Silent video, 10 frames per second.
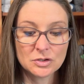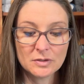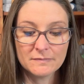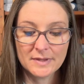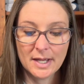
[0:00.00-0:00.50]

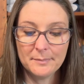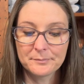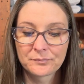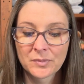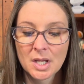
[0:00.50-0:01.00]
of them.
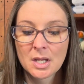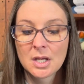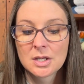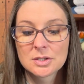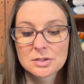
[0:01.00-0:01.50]

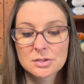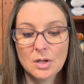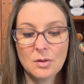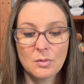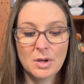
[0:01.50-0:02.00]

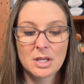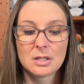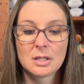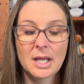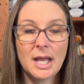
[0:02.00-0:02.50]
So
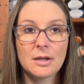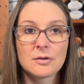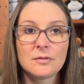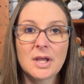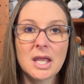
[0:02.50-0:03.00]
out
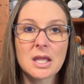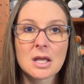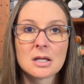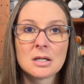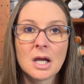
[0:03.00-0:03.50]
of a
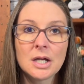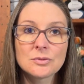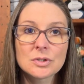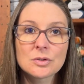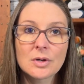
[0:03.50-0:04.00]

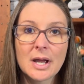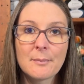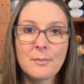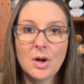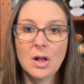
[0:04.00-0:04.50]
100-gram
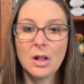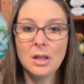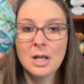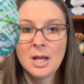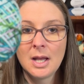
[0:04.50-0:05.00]
ball,
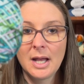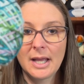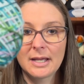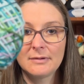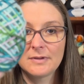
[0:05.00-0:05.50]
I
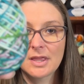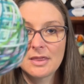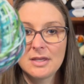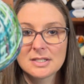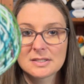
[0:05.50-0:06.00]
have
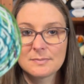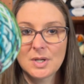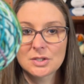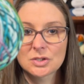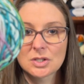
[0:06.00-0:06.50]
this much